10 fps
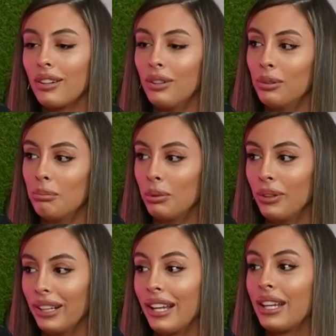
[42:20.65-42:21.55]
oh
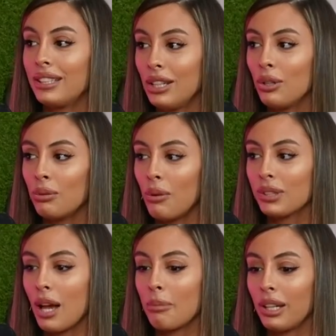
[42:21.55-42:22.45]
boy, like, cause he knew what was
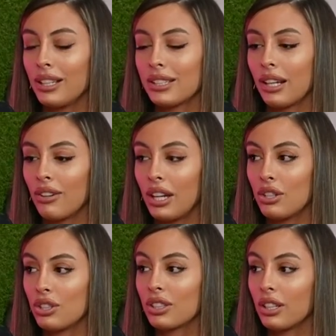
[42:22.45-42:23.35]
happening. He's like, okay,
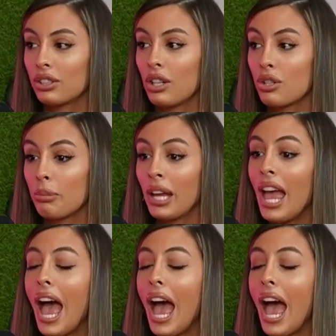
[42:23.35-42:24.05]
she's gonna start tripping.